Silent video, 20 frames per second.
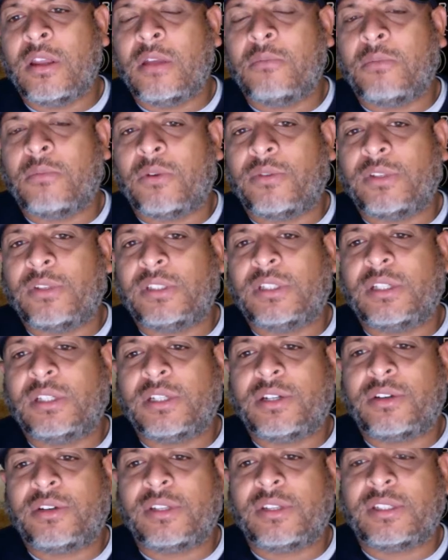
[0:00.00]
Maurice
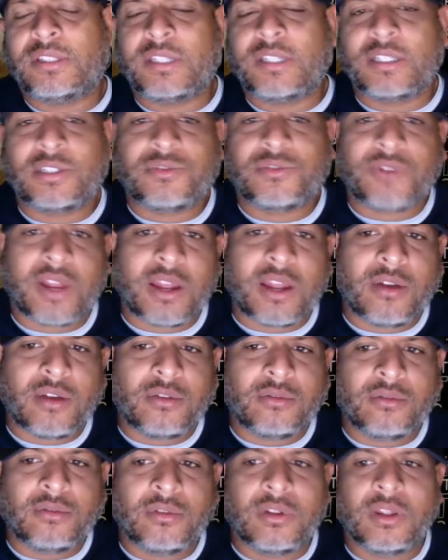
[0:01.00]
Hooker in the 6th
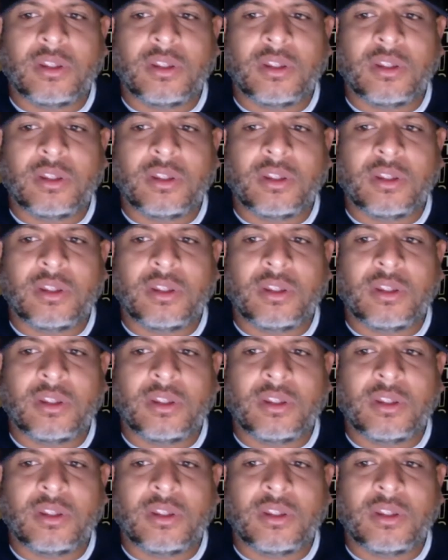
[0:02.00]
round